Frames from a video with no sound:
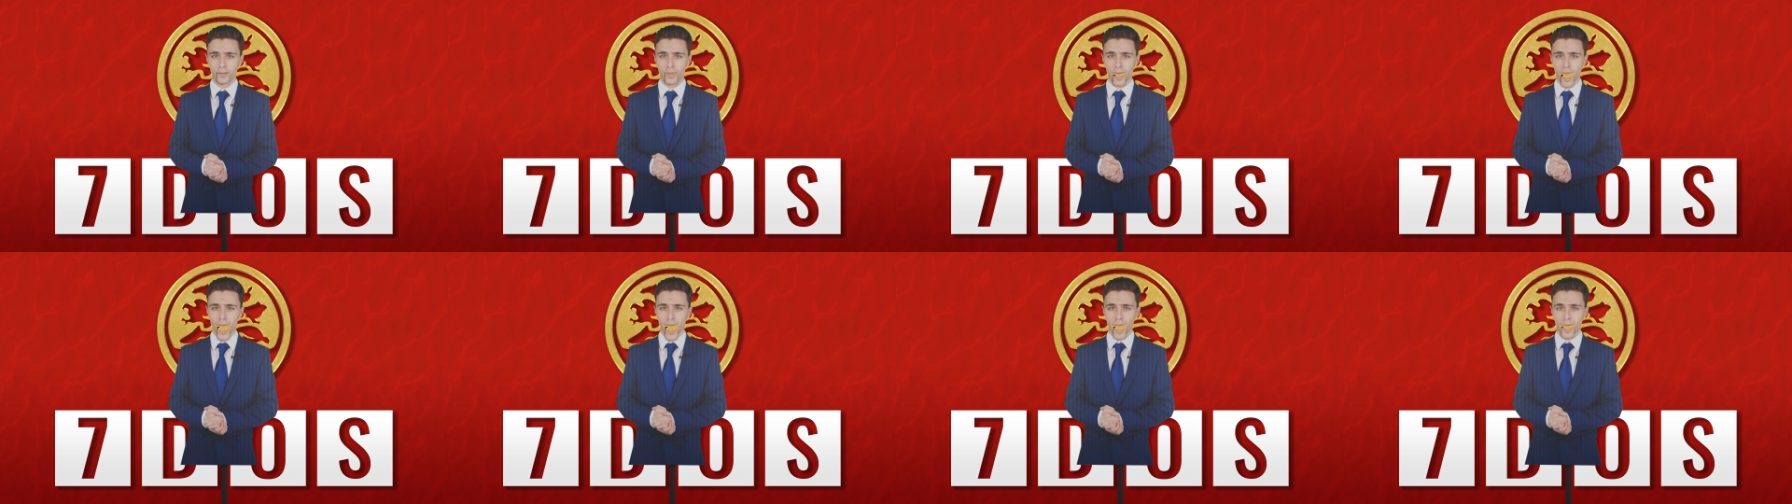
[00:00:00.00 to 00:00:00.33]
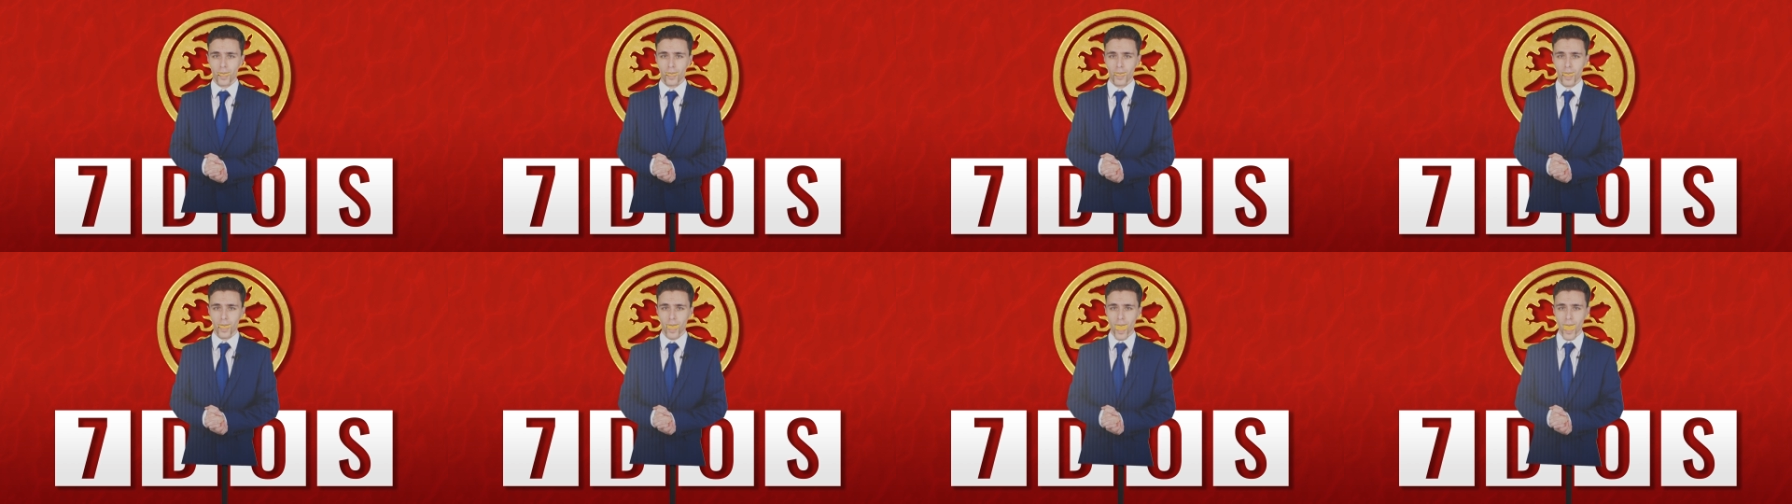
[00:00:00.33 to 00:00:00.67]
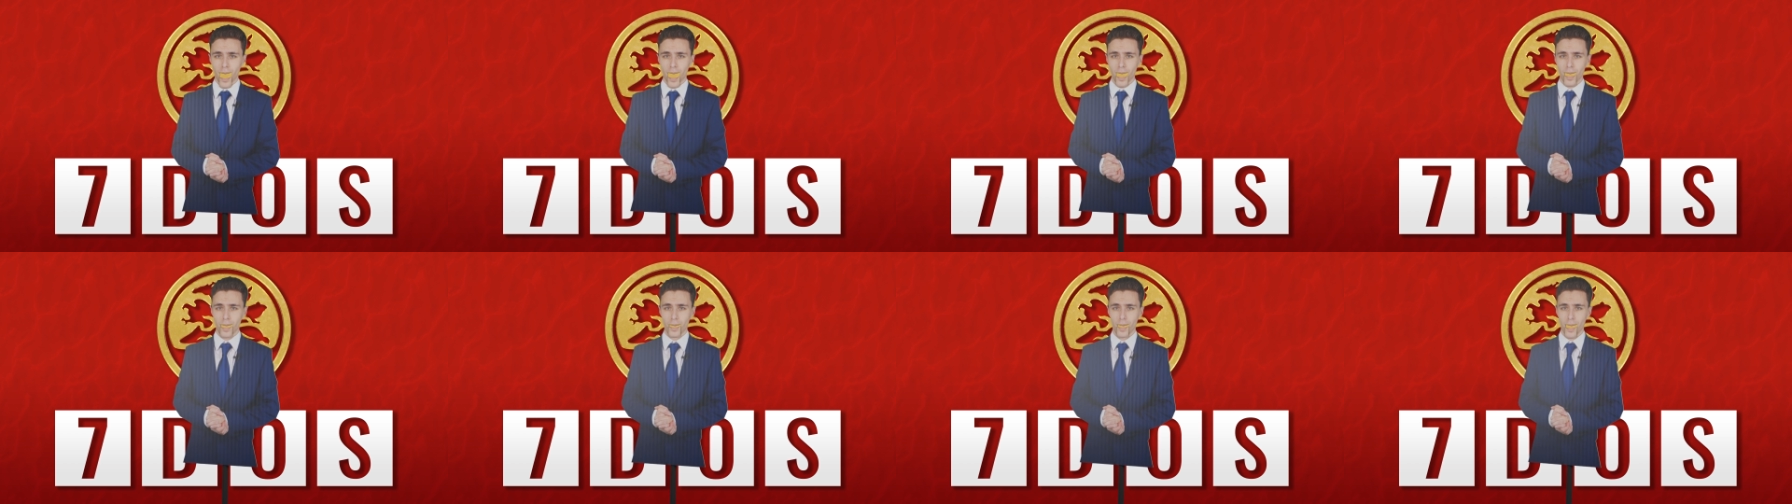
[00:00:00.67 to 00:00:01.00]
Hello and
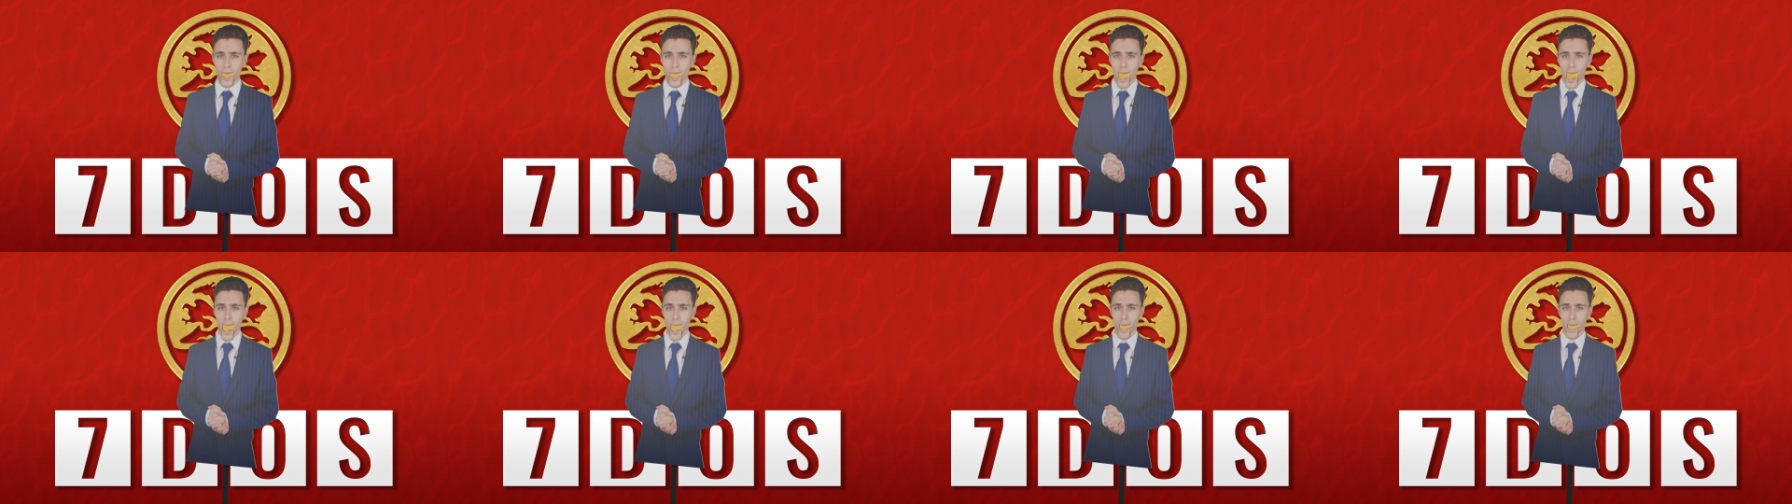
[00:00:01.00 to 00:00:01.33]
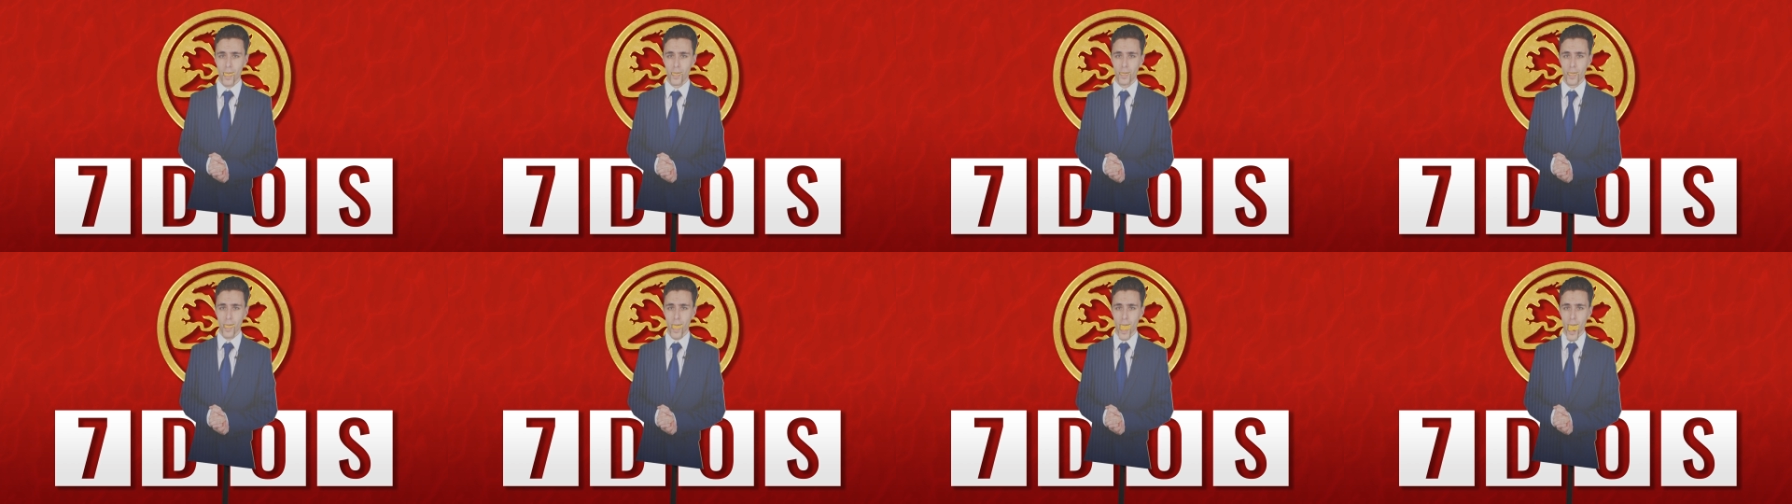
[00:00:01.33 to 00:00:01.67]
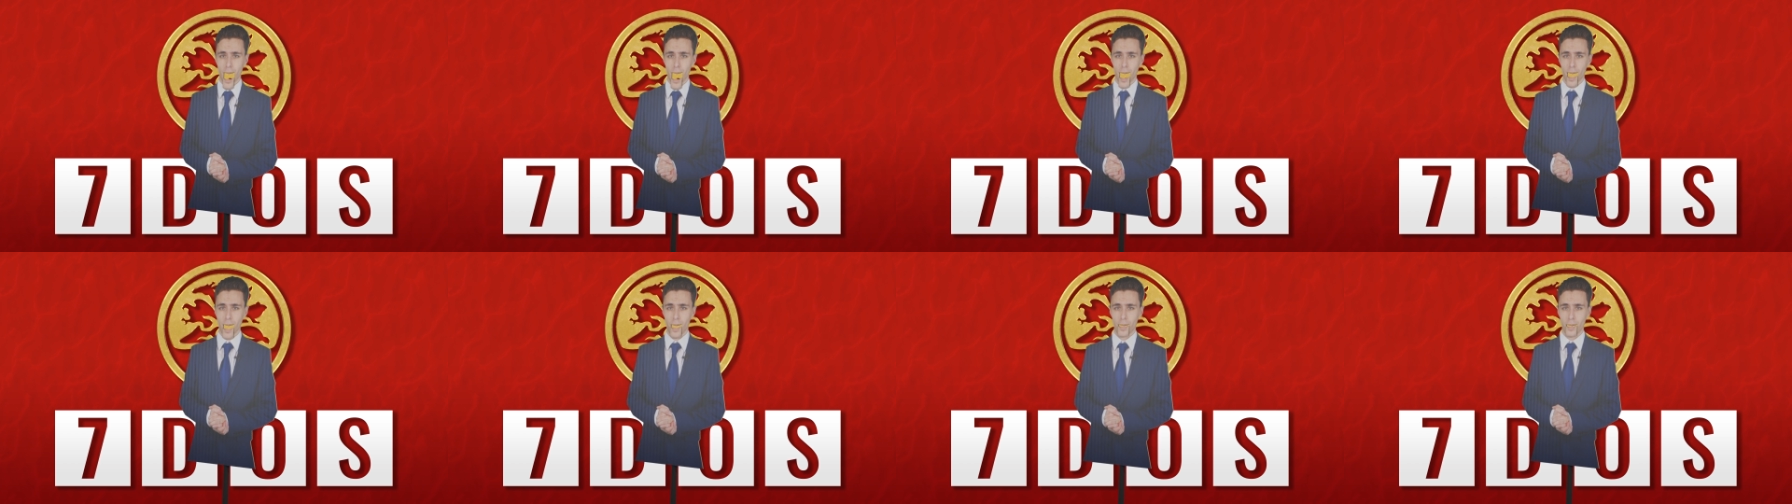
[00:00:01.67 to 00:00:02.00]
welcome to seven
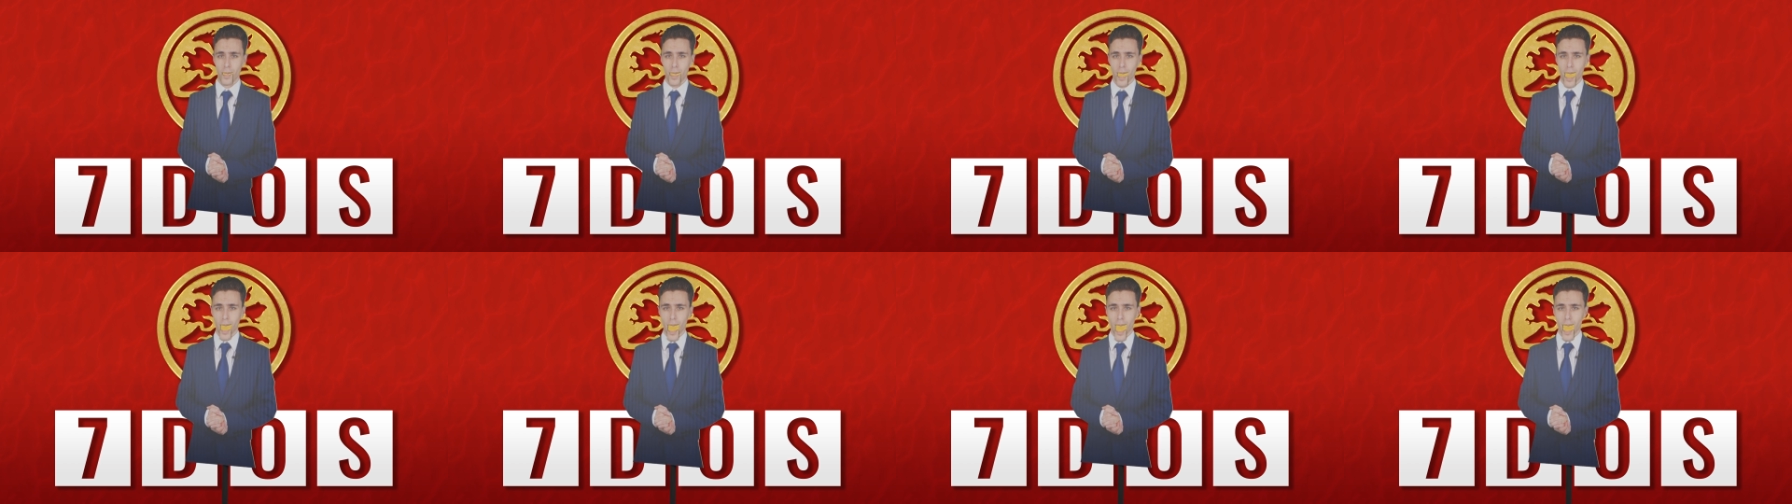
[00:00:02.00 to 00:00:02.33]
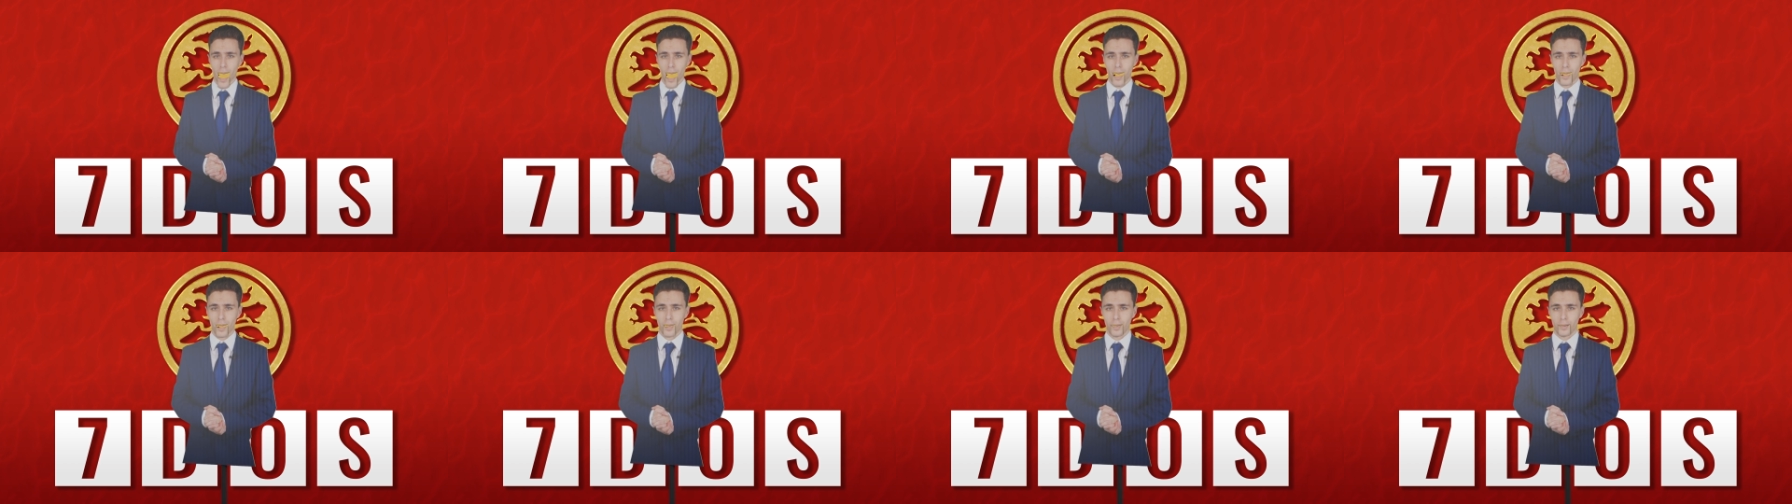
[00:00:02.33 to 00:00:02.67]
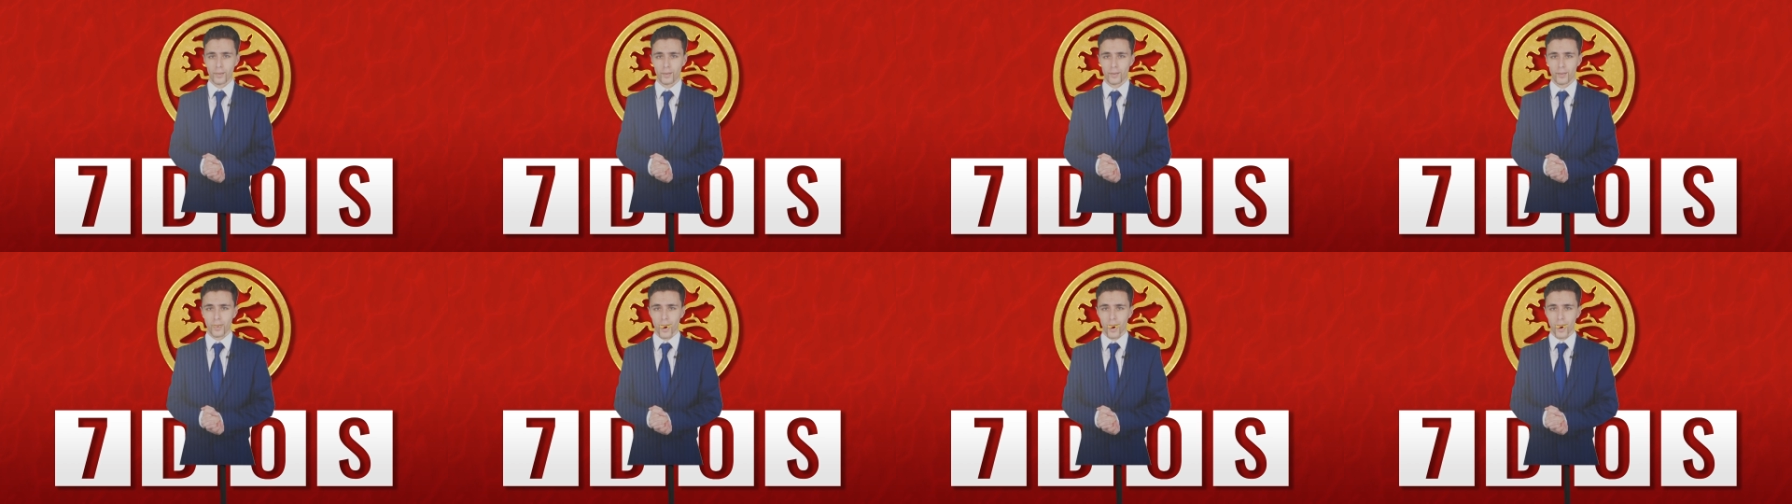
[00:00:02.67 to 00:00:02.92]
Days of Science.